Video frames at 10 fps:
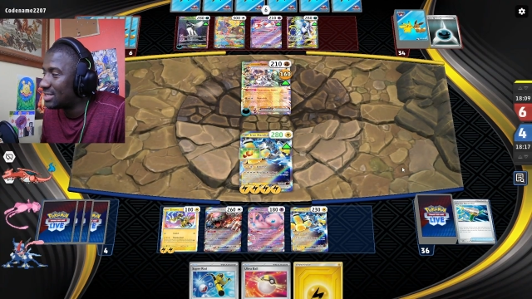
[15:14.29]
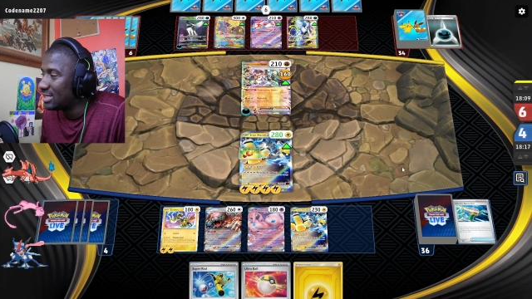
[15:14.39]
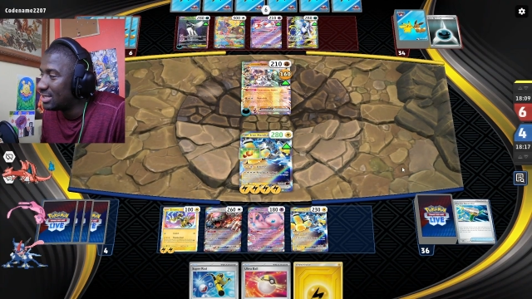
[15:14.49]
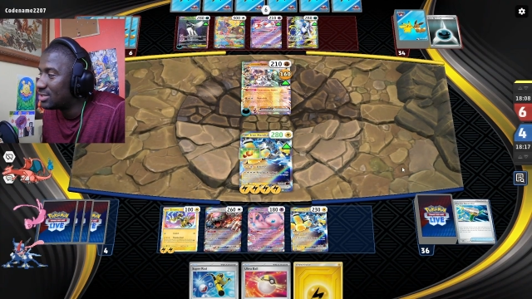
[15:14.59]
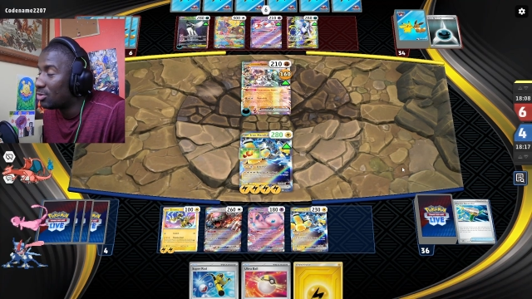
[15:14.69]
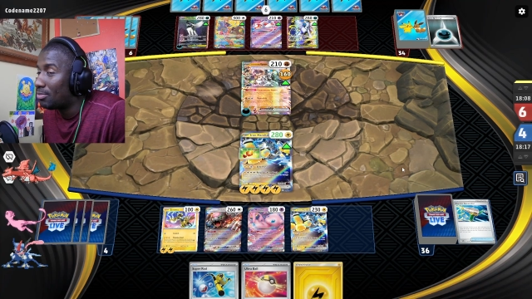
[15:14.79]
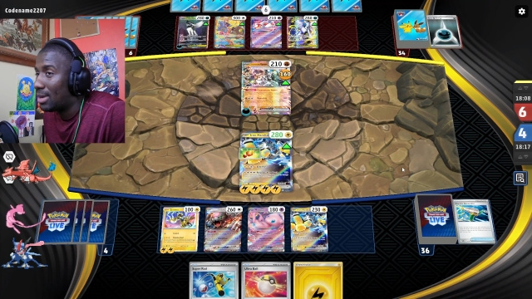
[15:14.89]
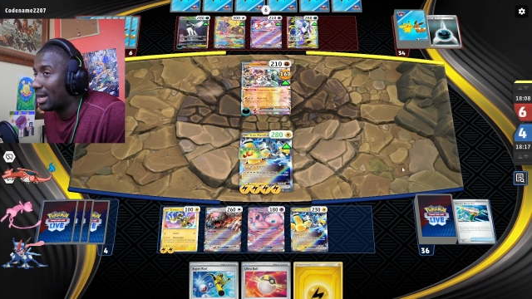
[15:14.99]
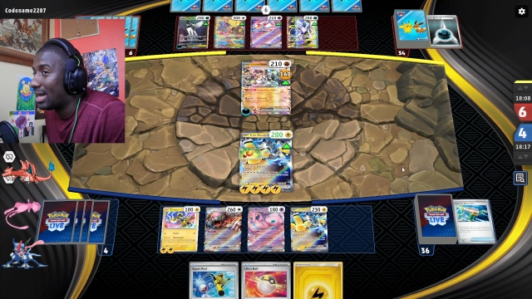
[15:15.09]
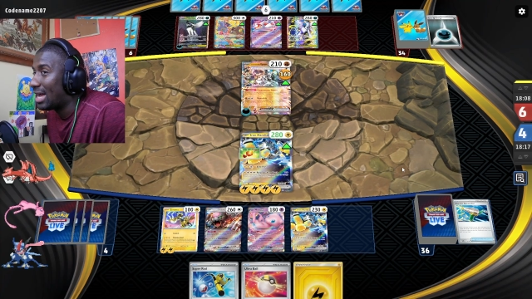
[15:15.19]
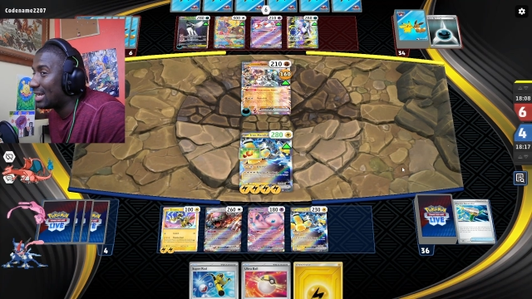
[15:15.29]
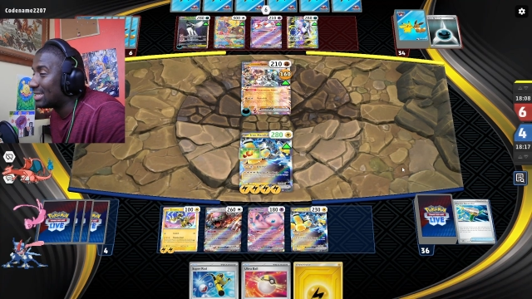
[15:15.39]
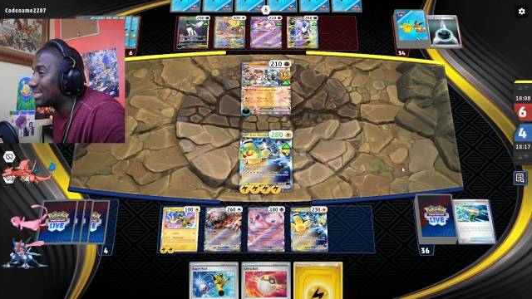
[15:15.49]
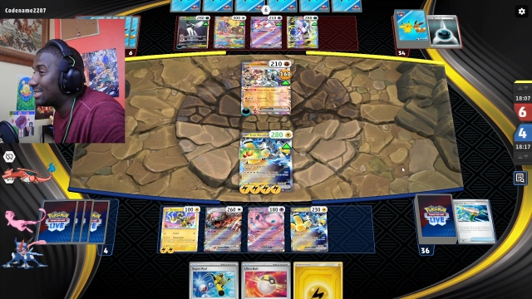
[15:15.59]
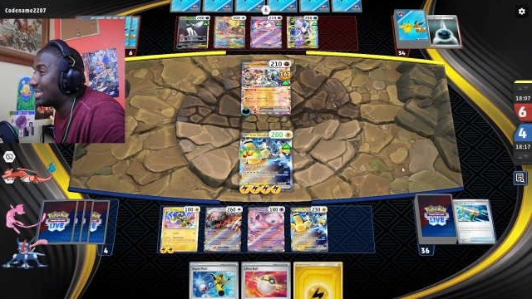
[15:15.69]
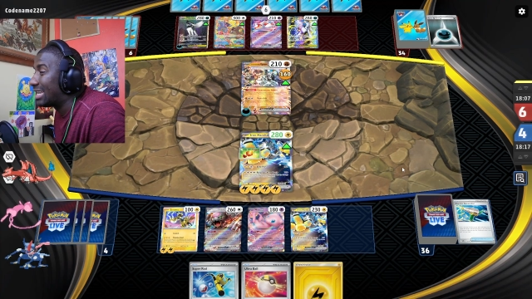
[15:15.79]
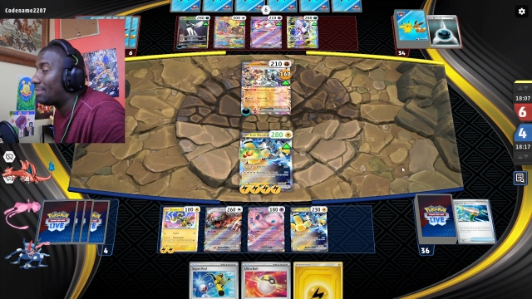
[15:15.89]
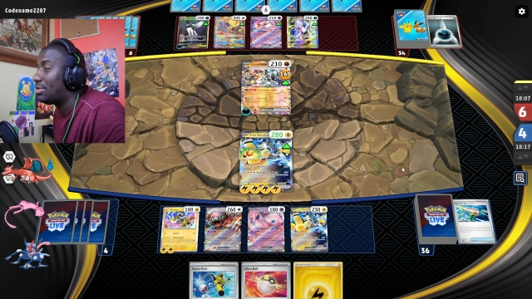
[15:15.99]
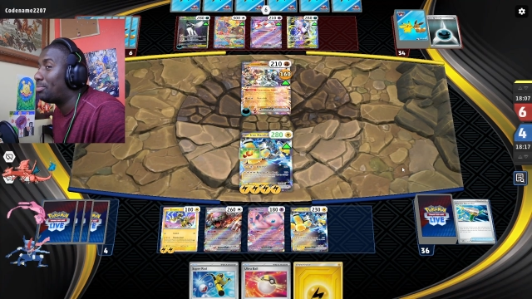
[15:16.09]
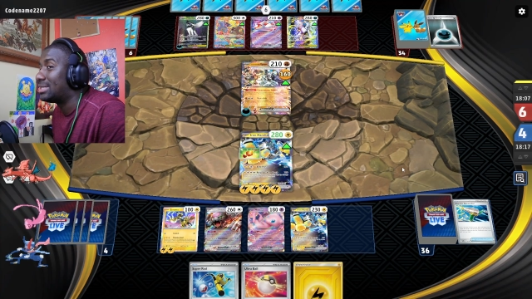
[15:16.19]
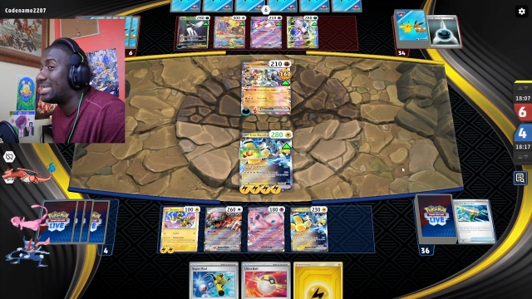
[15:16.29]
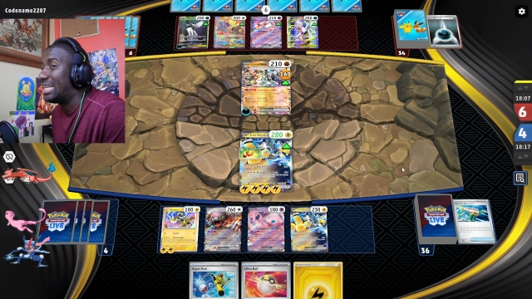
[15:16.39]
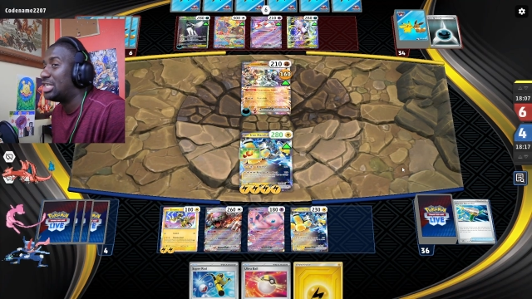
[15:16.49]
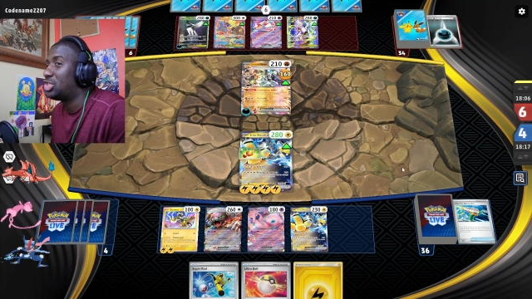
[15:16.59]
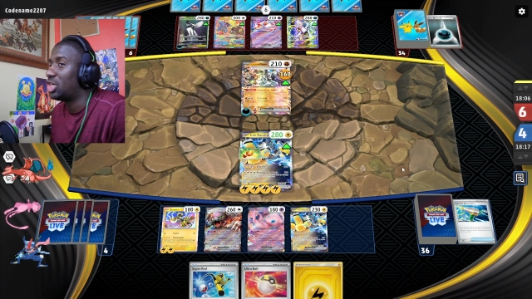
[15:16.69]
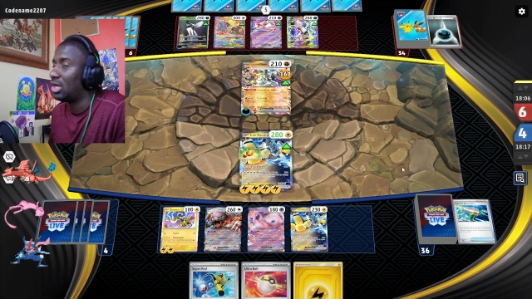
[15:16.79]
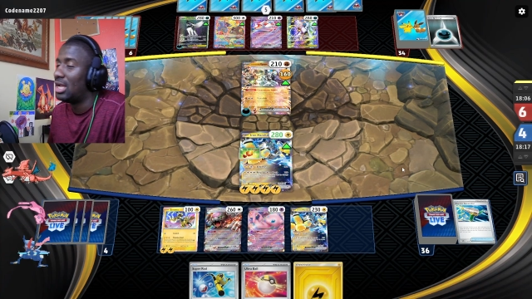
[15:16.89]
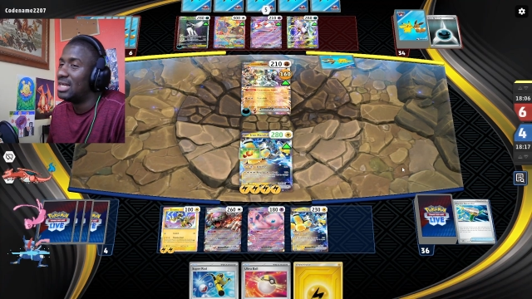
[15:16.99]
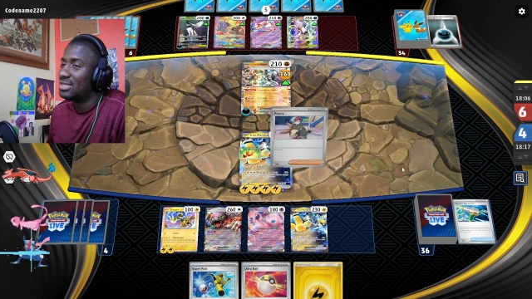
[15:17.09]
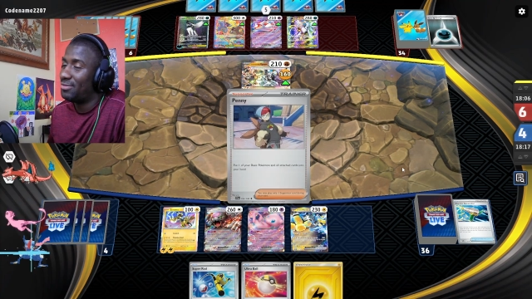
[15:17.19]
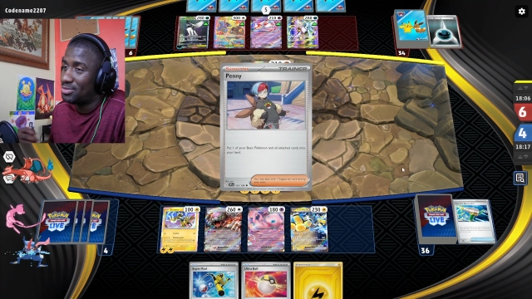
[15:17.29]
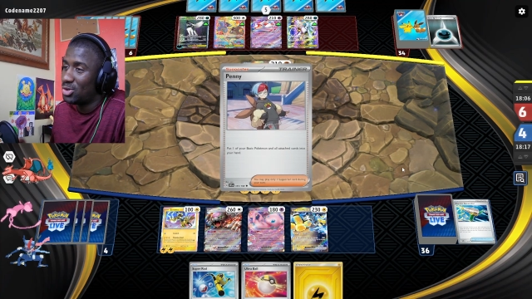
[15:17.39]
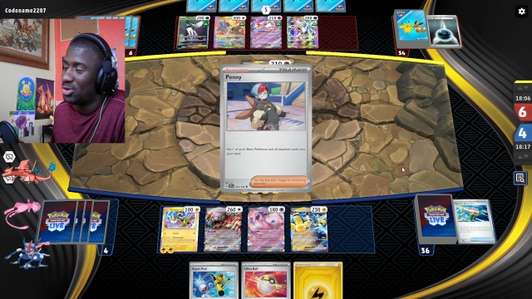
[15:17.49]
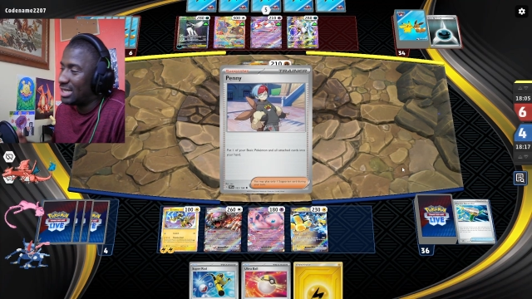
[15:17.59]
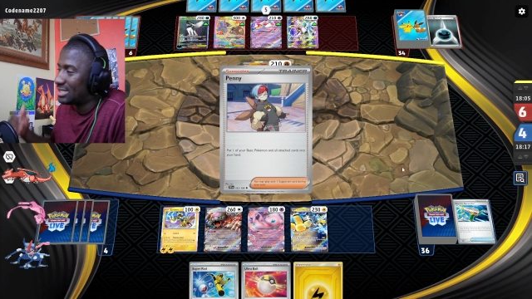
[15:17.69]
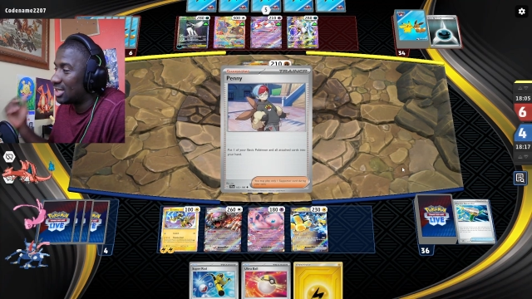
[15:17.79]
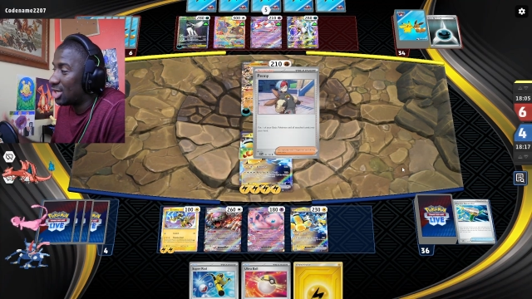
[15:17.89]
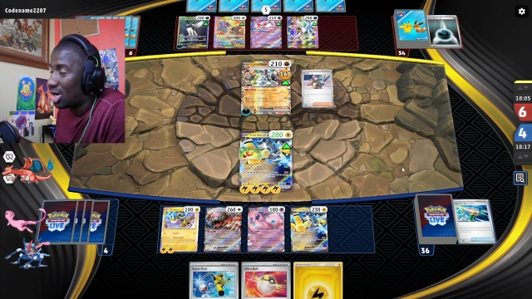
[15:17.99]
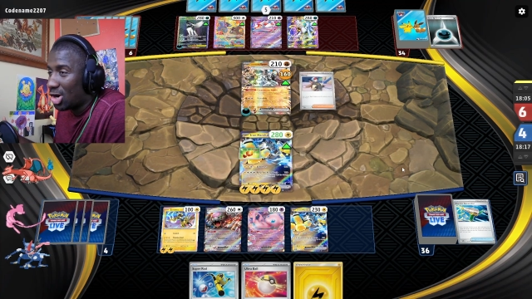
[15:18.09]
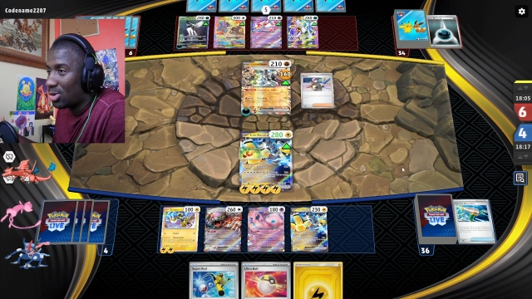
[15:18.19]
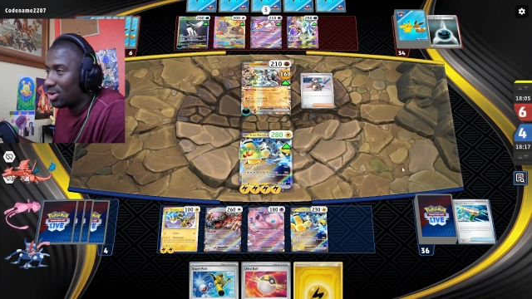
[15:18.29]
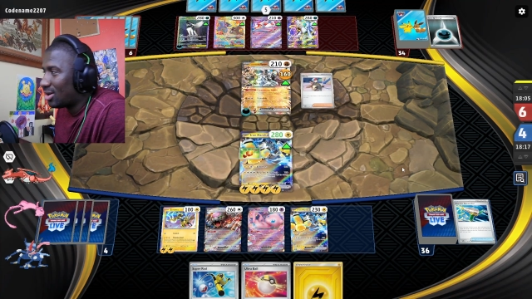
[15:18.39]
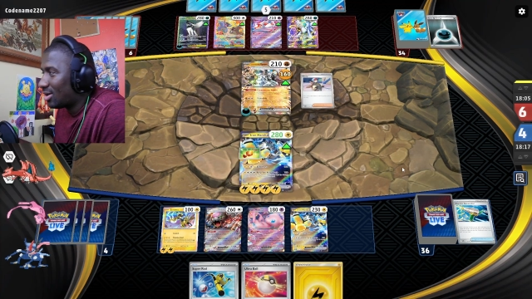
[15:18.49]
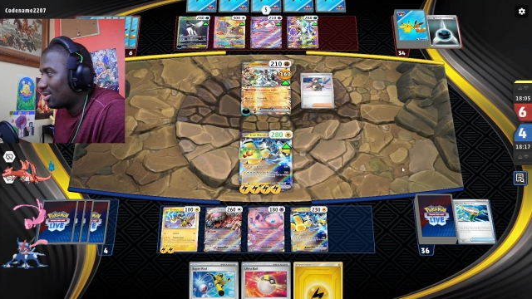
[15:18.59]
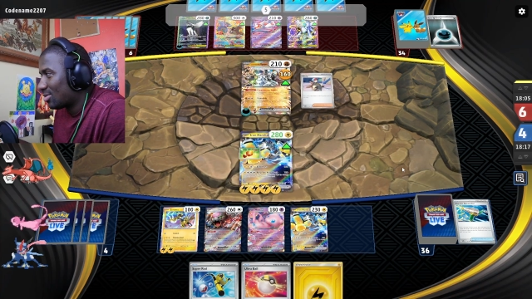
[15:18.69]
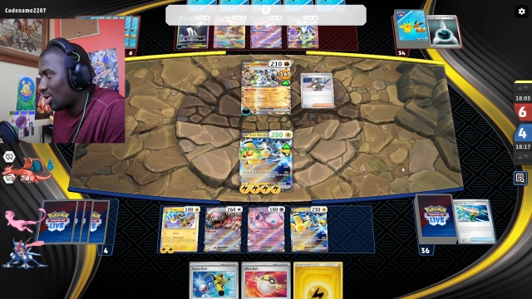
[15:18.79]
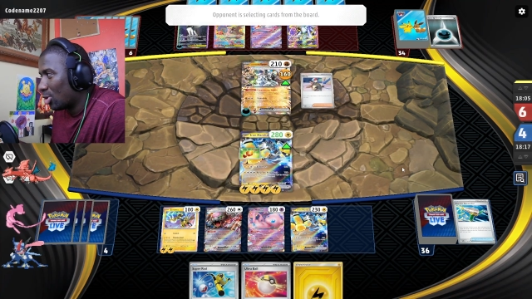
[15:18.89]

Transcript: so Manga Kangaskhan can have the potential to flip 2 heads to knockout. Oh.